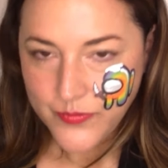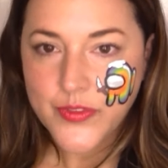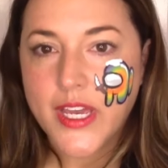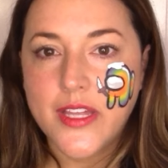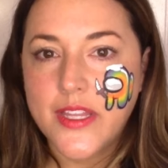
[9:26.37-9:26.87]

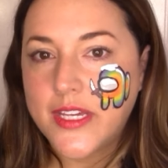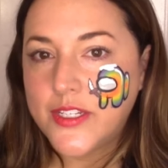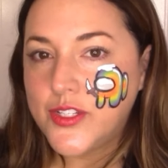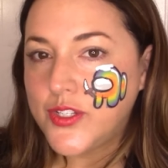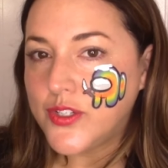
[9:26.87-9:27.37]
And
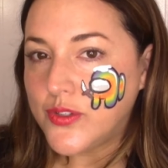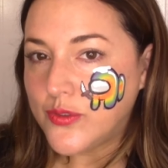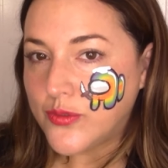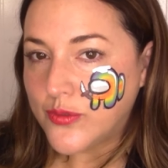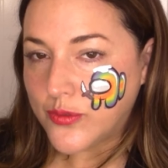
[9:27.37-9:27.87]
then
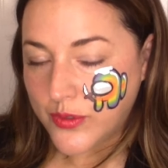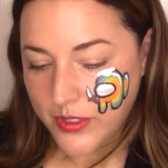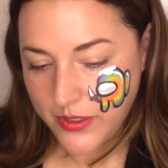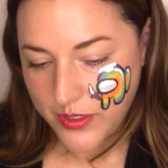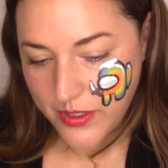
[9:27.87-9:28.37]
do
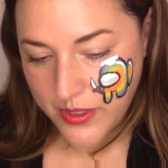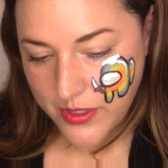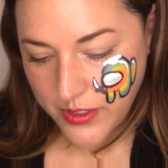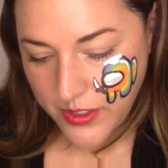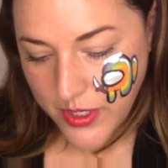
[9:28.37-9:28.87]
the
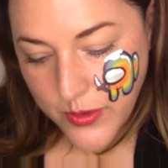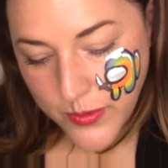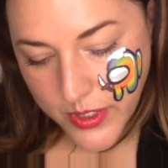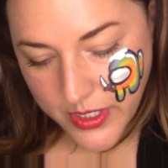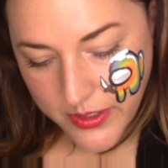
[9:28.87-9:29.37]
yolk